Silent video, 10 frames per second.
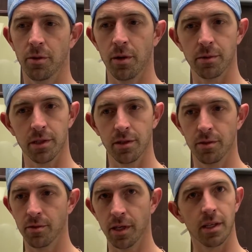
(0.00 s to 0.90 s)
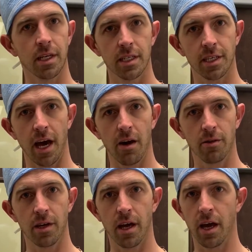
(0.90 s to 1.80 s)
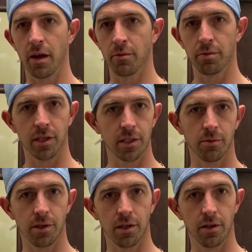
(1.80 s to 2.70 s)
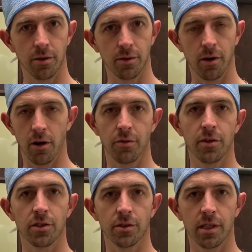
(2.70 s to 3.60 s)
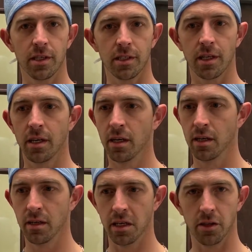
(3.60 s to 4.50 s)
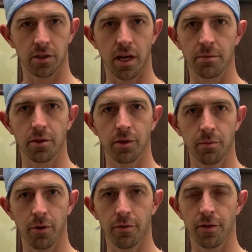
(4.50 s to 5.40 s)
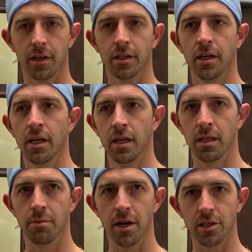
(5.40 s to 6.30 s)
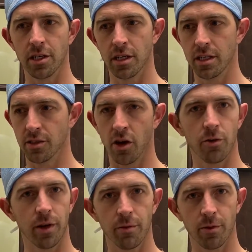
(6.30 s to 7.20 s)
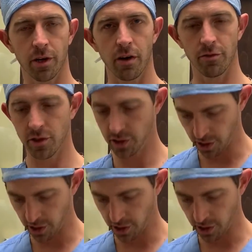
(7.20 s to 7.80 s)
were able to get the disc out and replace it with a new artificial disc. It looks absolutely perfect. The patient is already in recovery. She's